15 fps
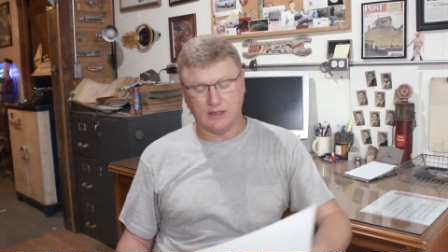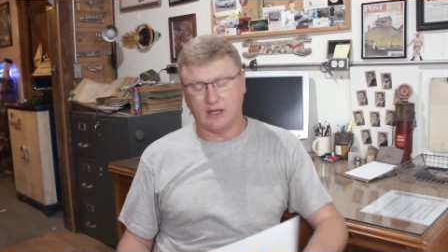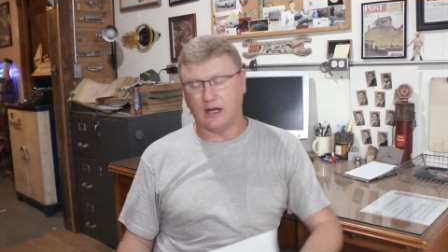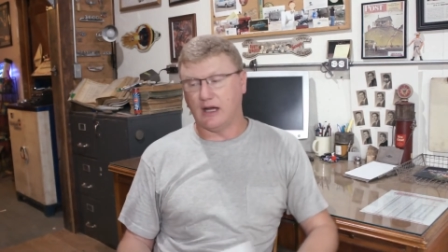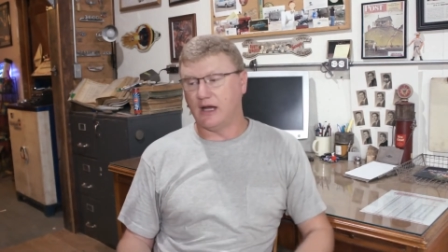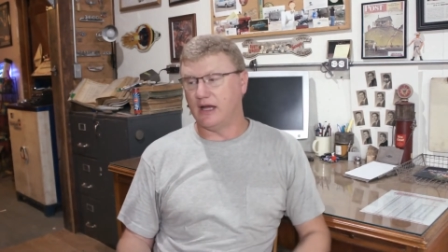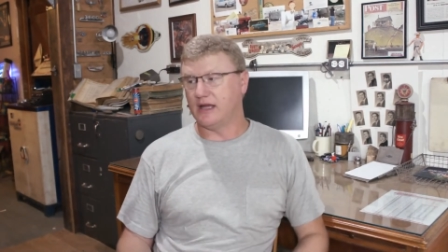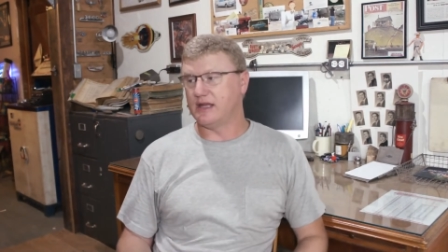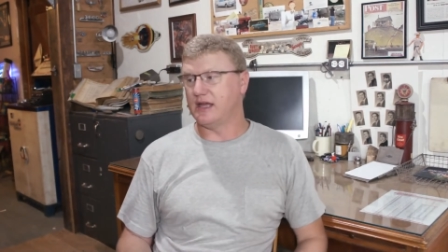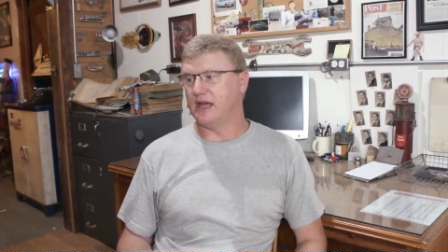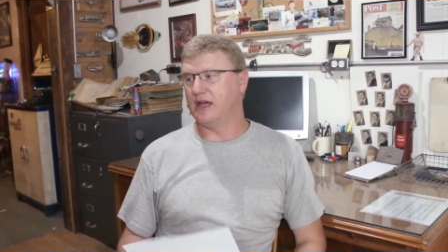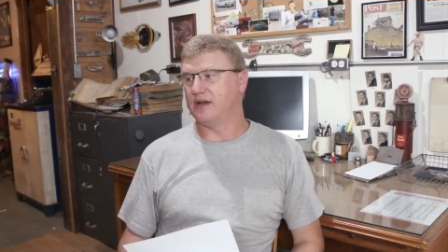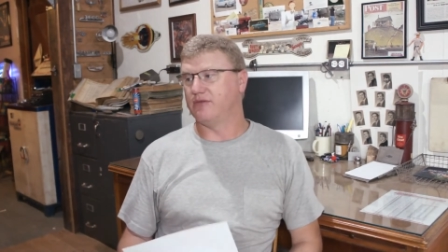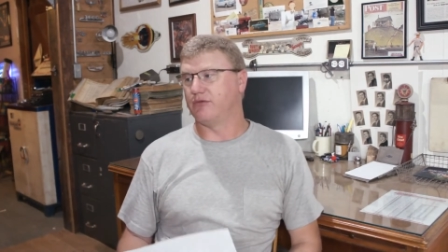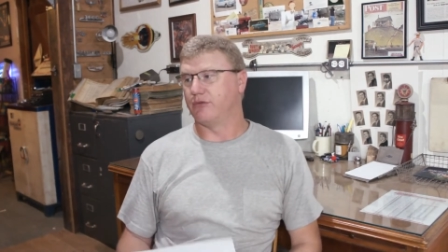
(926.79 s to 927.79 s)
I
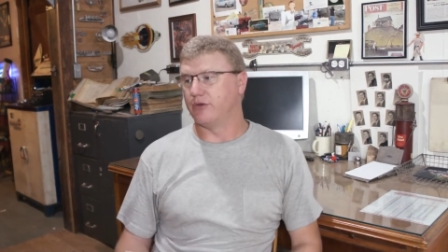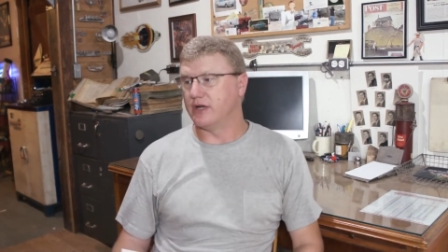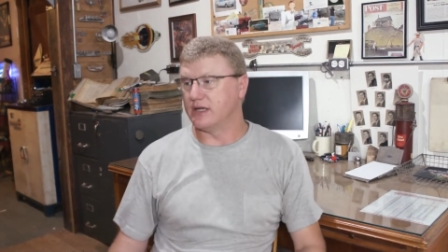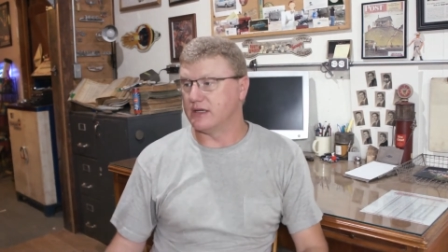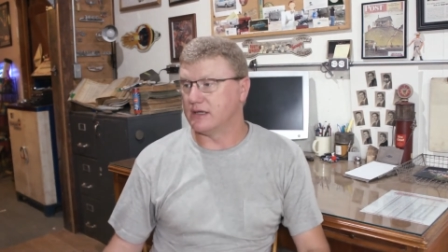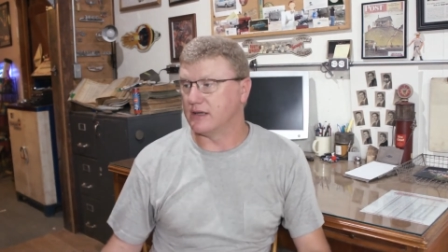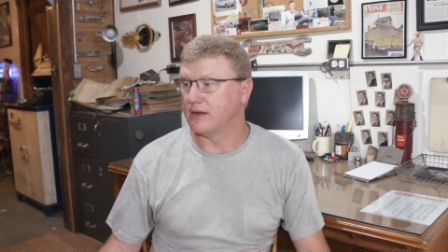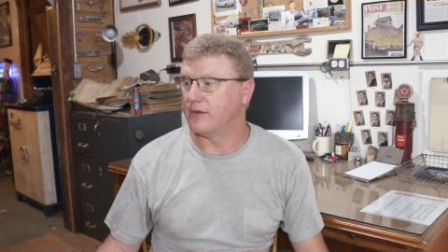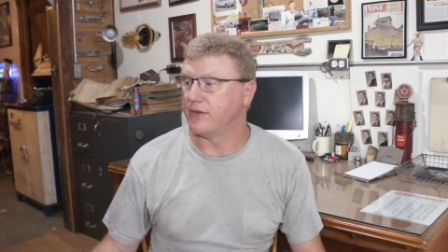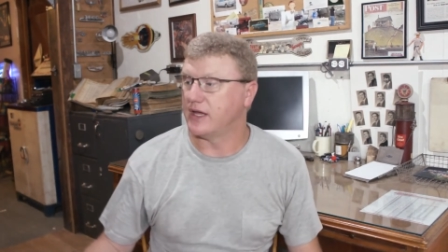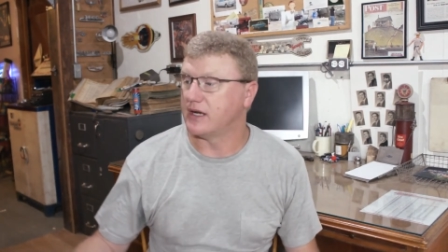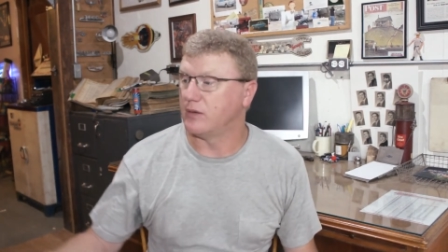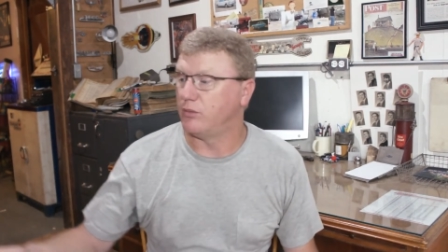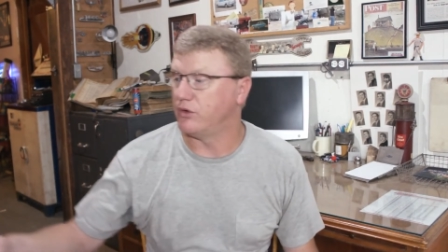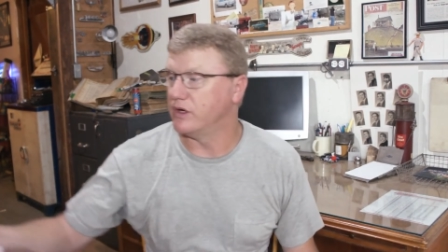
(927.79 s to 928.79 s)
have written."
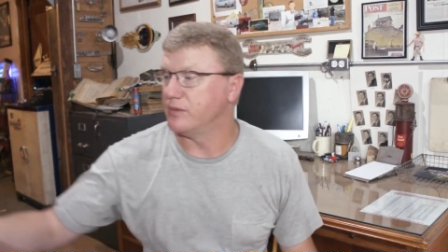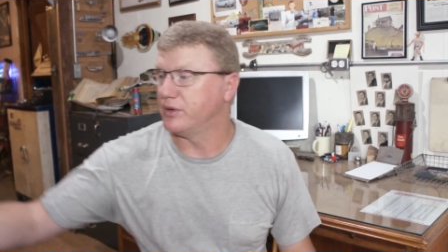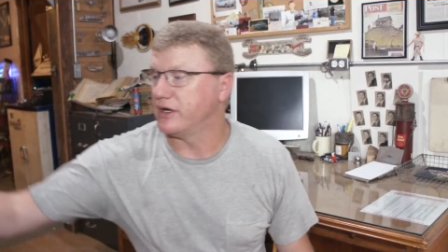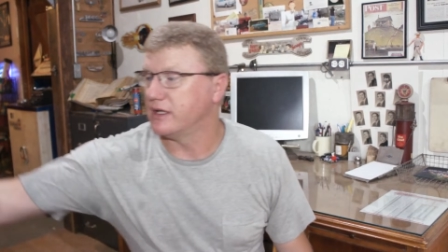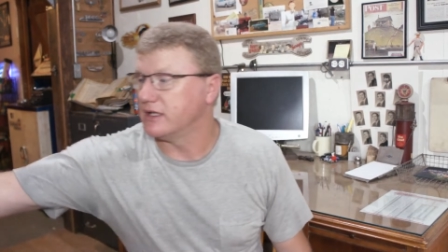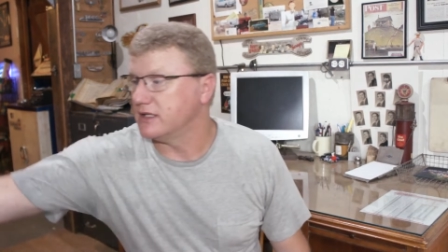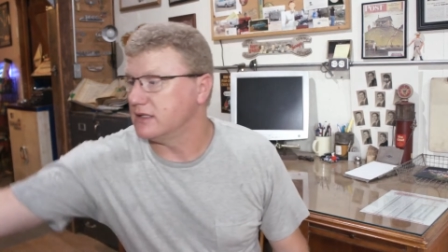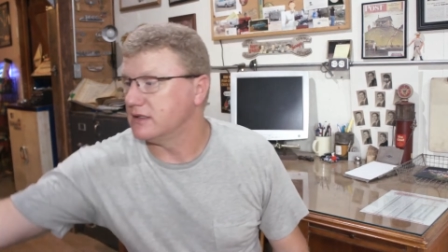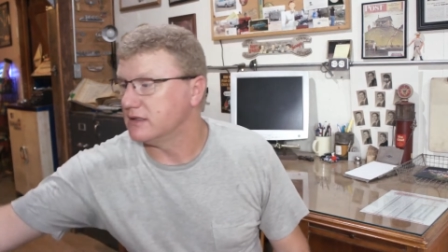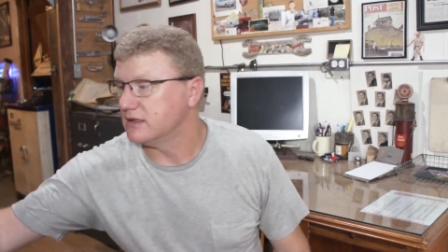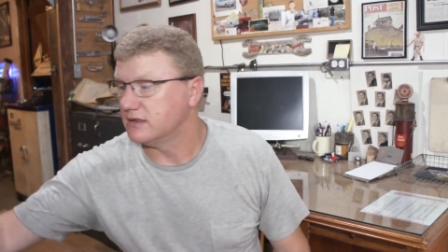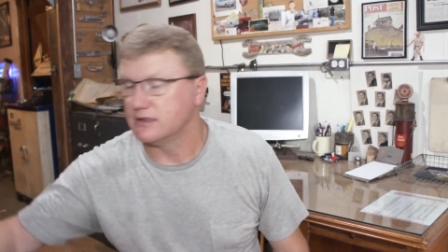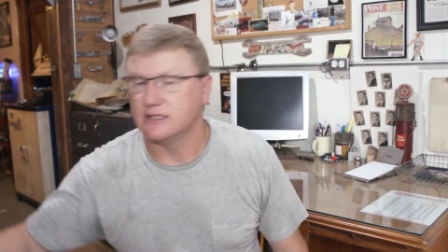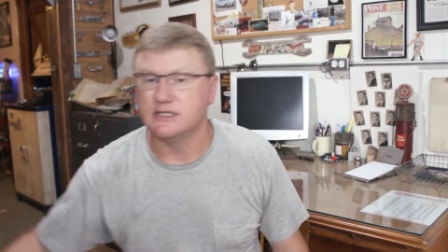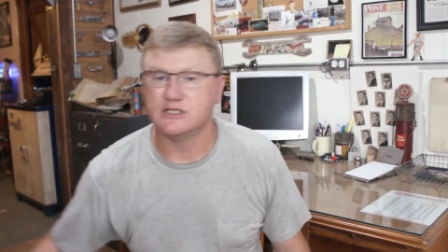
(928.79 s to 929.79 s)
That a boy, Pilate. At
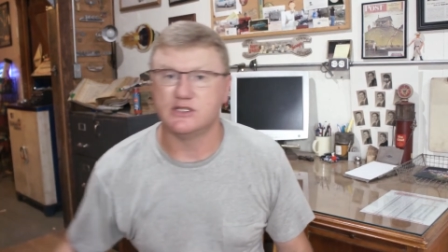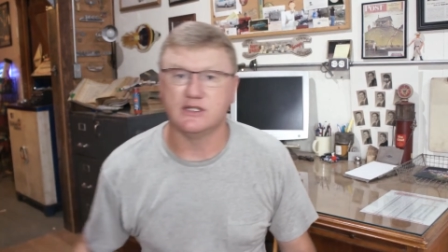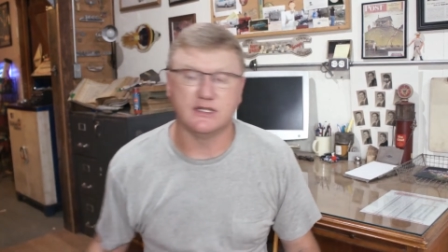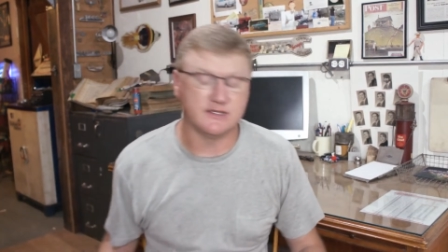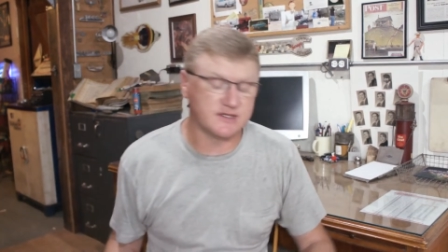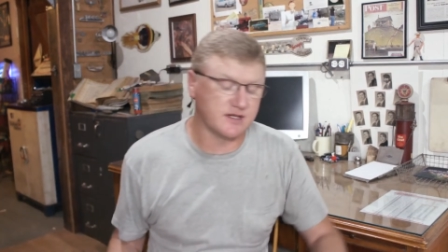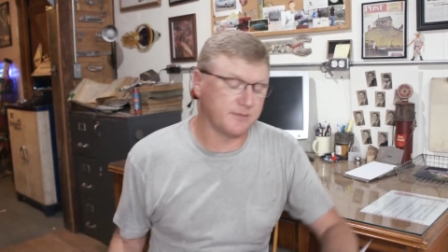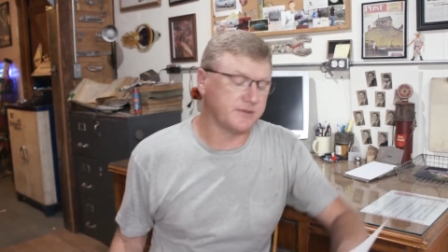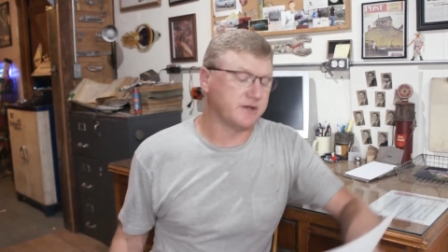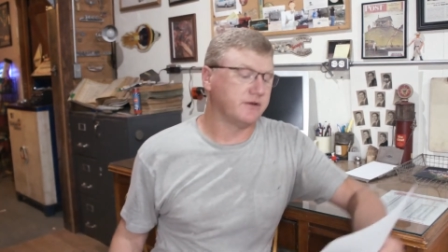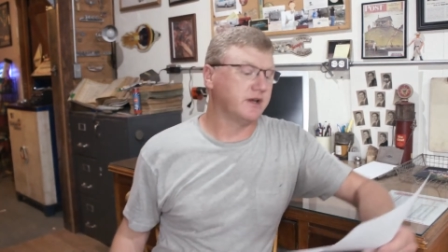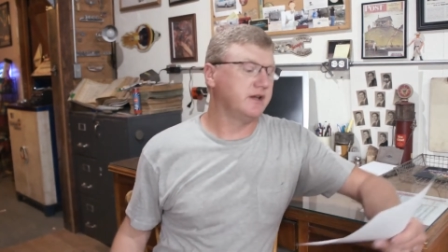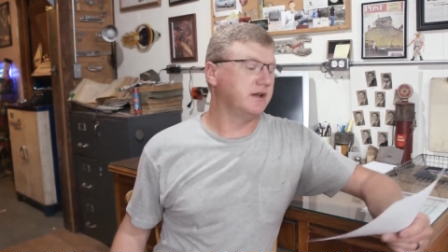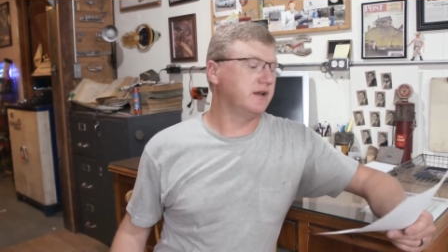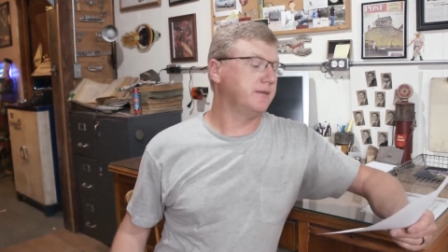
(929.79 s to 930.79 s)
least you did something
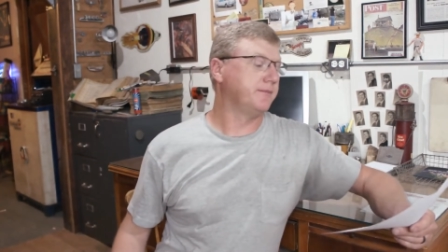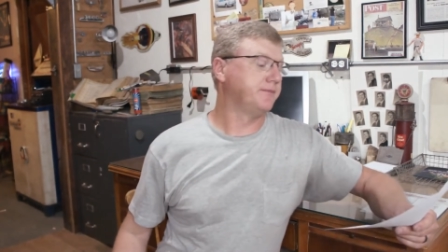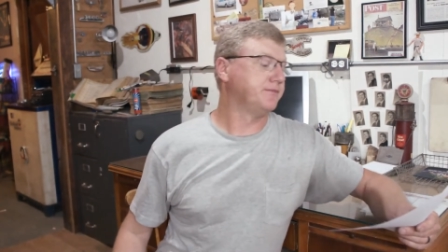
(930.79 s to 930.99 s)
right, huh?